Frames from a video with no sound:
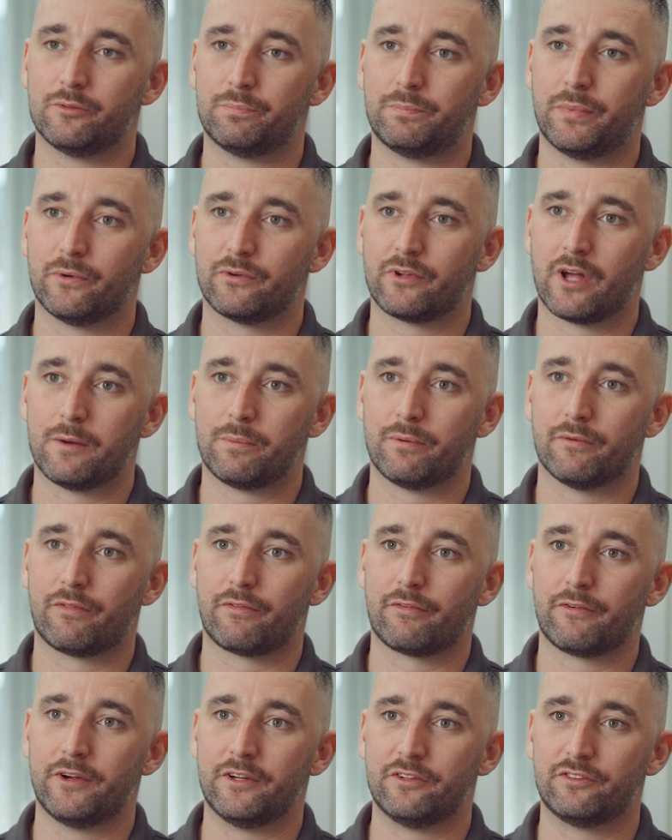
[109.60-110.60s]
is built up of
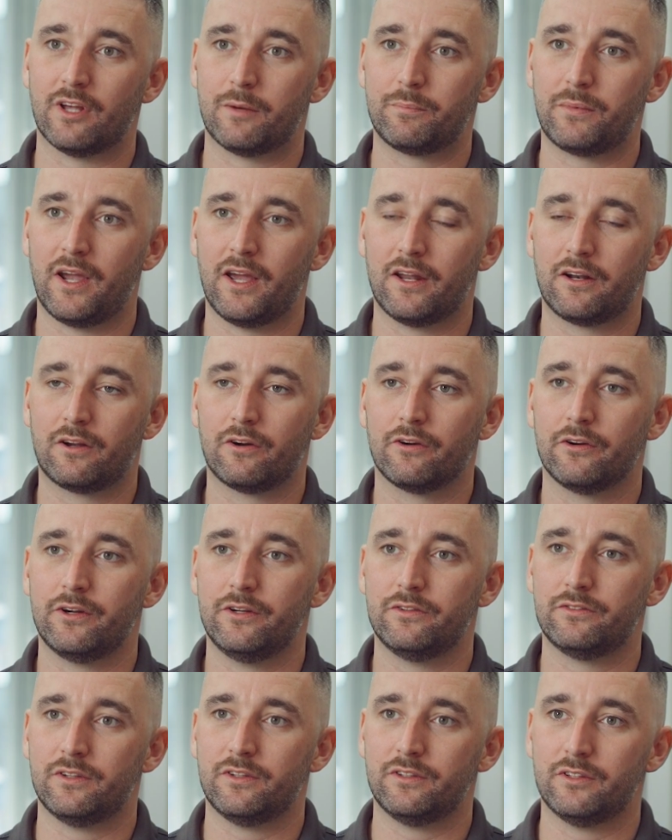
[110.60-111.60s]
3
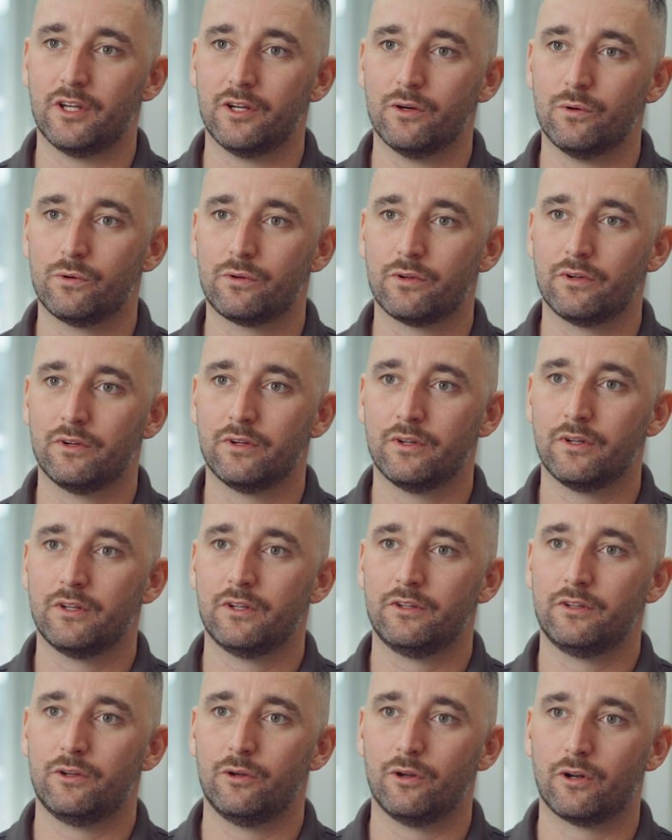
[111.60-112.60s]
subcategories: yield,
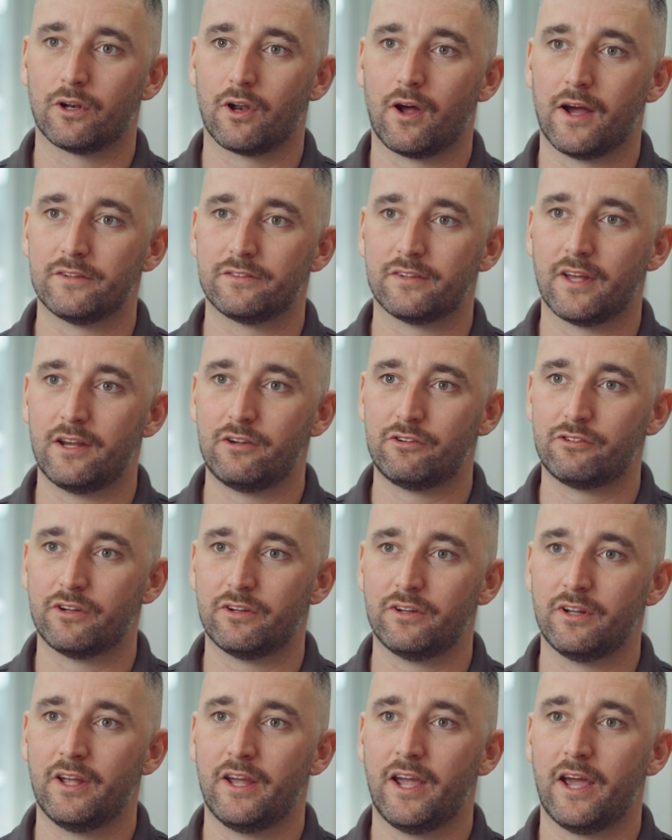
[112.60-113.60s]

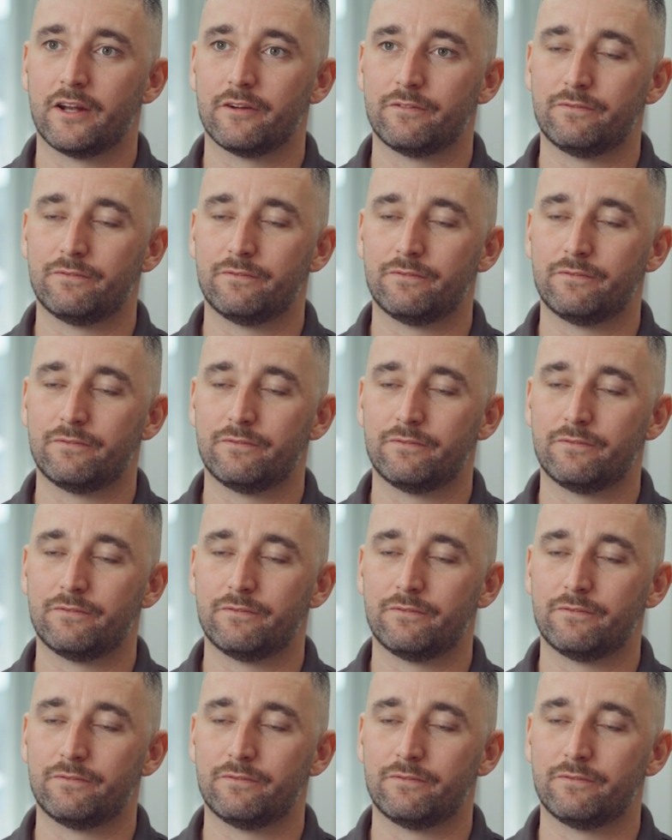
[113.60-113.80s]
utilisation and